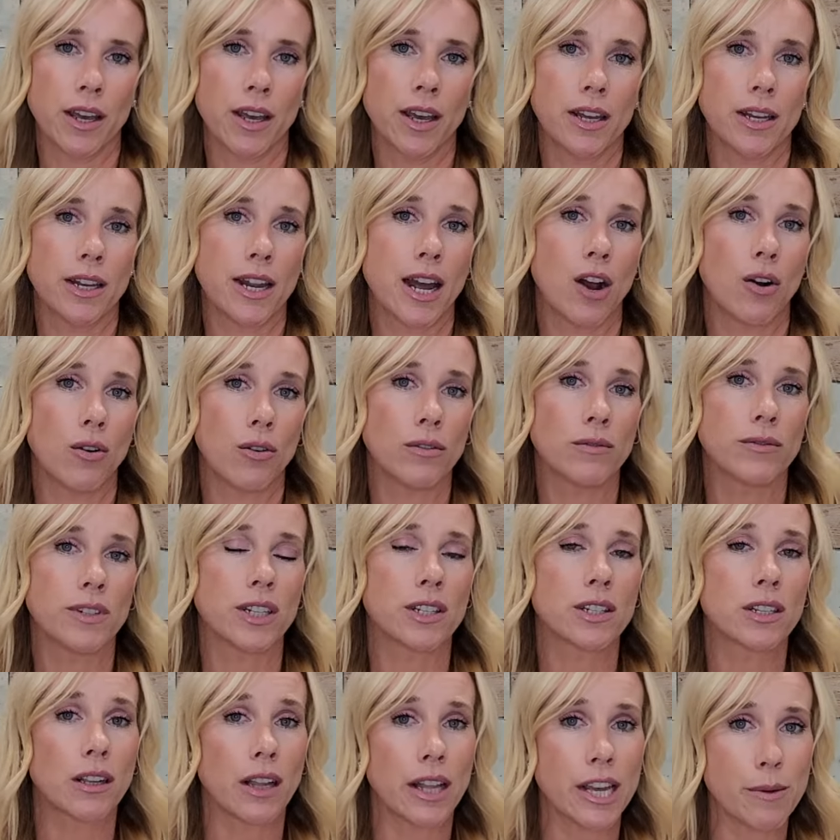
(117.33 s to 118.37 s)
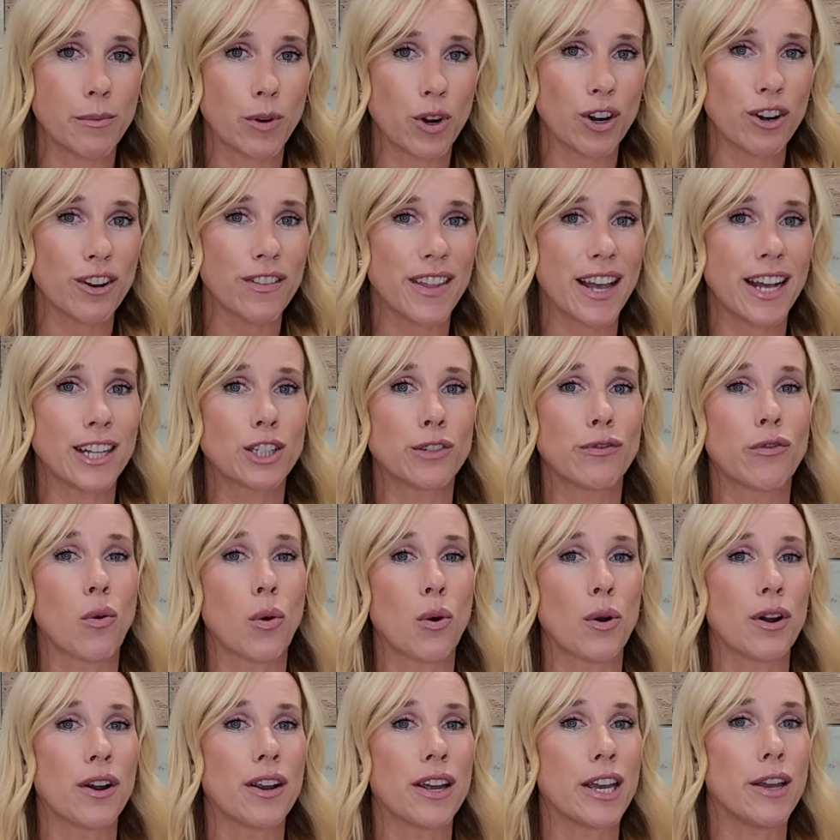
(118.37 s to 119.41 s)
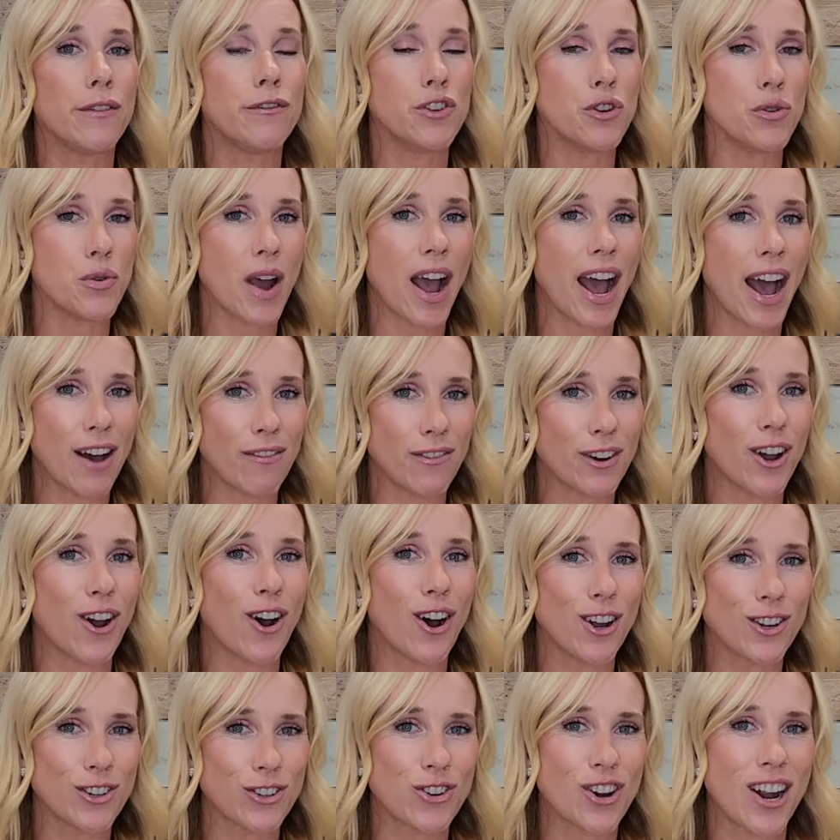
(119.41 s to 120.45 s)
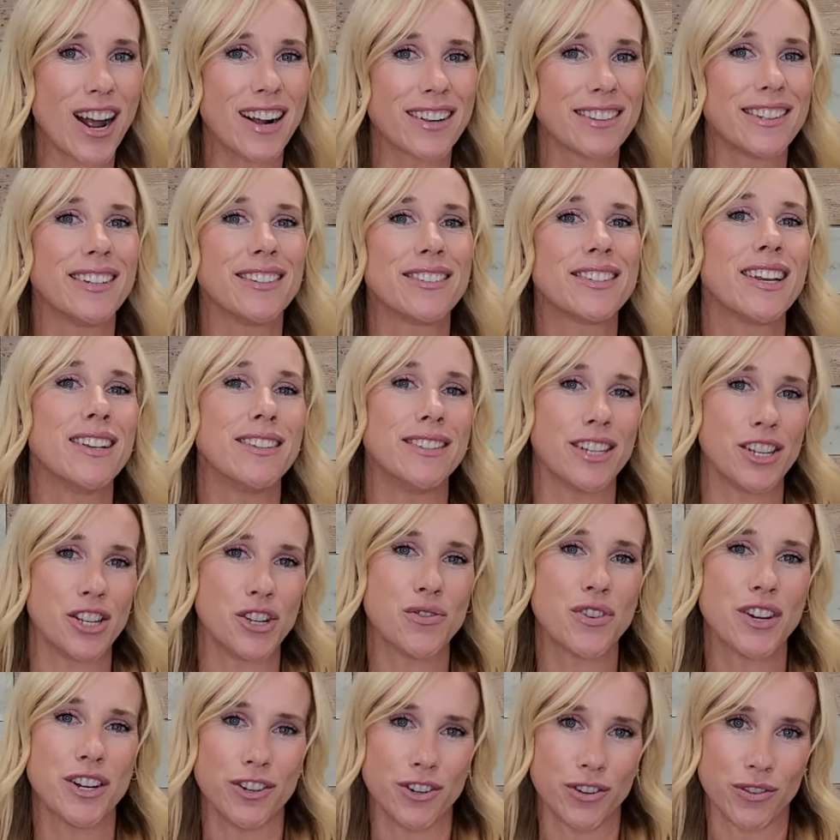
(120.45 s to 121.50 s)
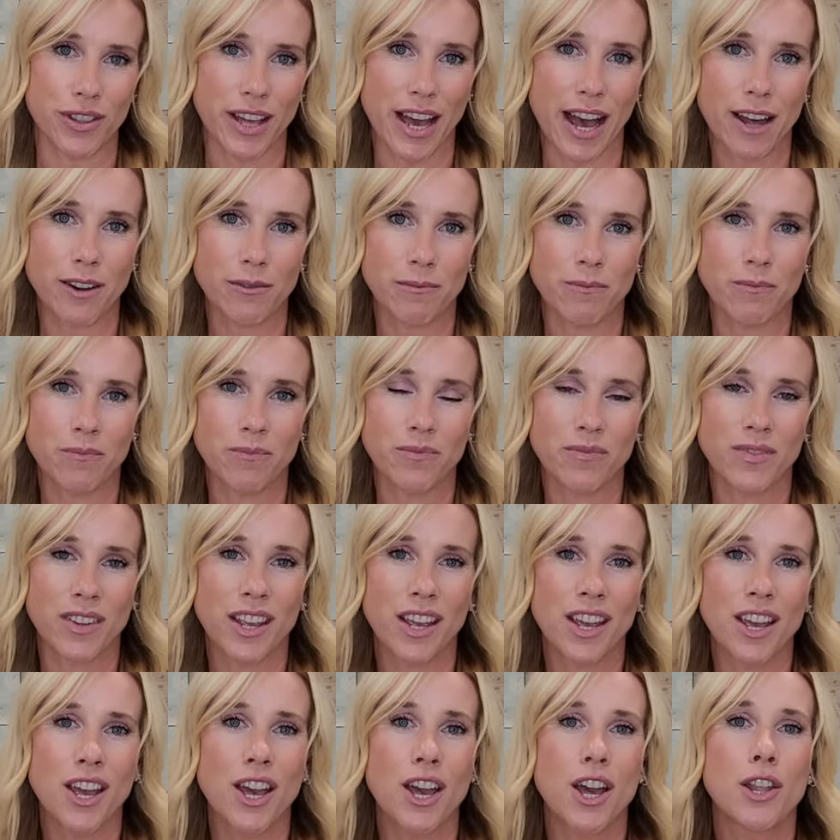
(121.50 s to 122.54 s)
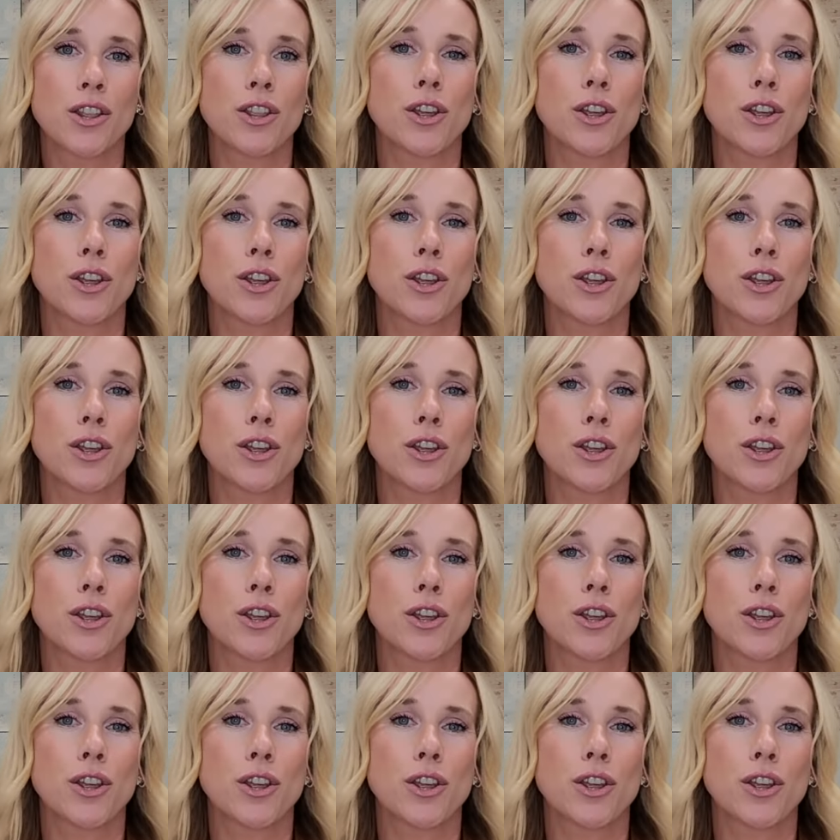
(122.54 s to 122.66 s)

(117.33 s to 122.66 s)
Now, disclaimer, that's for if you have a contract that says that you can do that. The